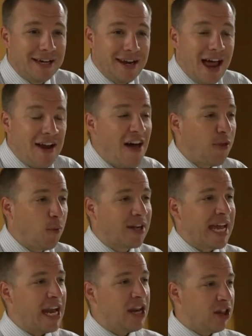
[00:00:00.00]
Now, not that we're
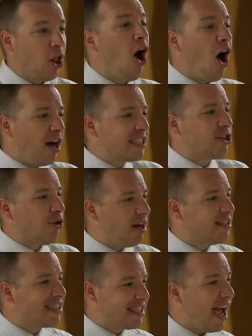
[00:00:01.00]
getting lost or
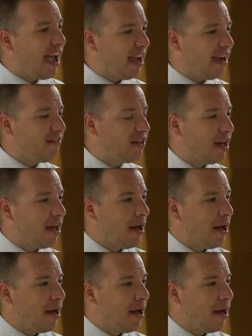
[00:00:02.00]
unsaved,